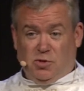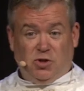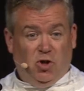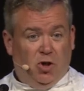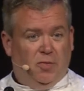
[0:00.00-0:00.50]
was
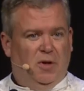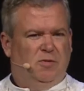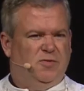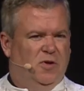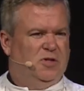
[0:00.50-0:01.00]
good, but he
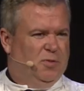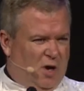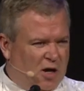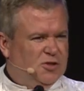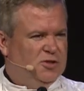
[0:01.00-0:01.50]
was very
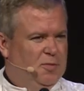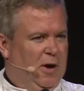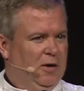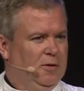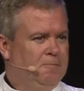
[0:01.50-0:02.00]
subconscious
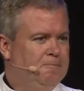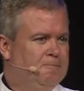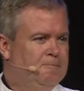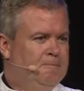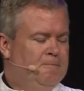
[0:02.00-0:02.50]
about it.
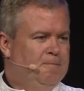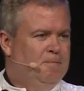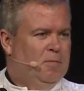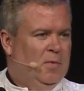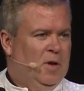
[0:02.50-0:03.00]

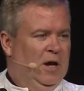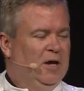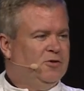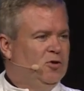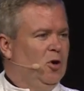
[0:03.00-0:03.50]
And I
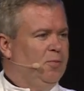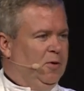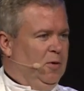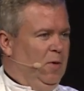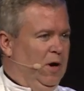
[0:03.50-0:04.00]
got to know him
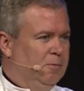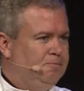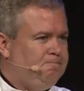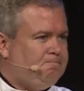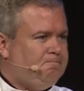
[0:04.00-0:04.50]
pretty well.
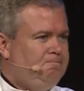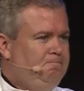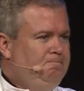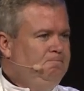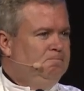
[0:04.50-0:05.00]

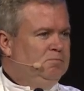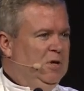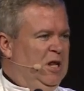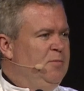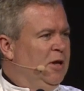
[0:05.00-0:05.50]

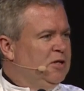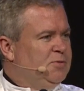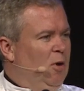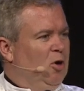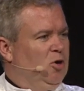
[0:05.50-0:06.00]
And he made a
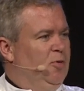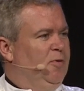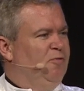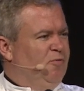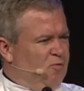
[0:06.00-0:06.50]
small group
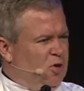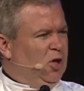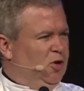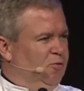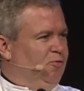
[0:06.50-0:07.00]
of
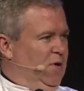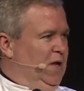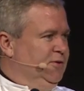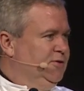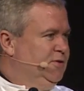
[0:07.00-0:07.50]
really good
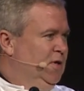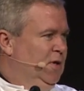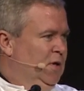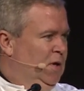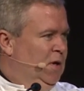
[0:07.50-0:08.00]
friends
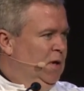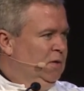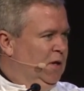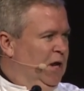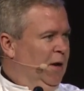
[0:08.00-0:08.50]

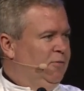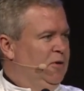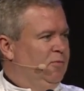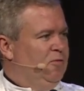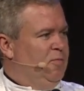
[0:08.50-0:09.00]
that helped
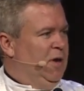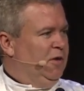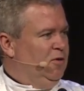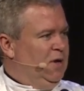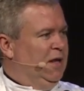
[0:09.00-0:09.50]
him to
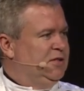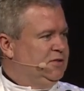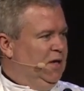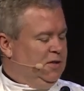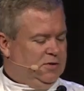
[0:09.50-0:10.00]
make the United
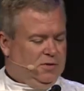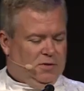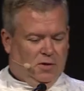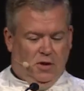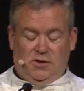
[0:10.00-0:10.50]
States
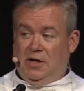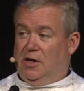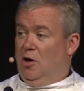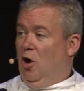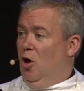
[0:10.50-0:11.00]
a
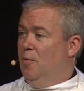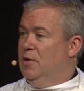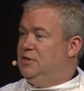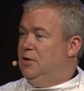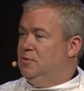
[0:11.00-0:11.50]
second home
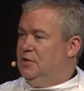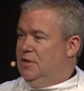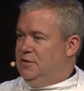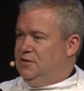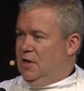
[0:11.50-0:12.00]
as he was in
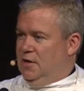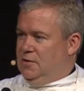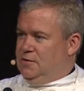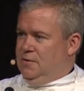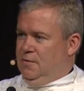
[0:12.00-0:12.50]
his
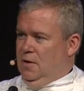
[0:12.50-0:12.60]
studies.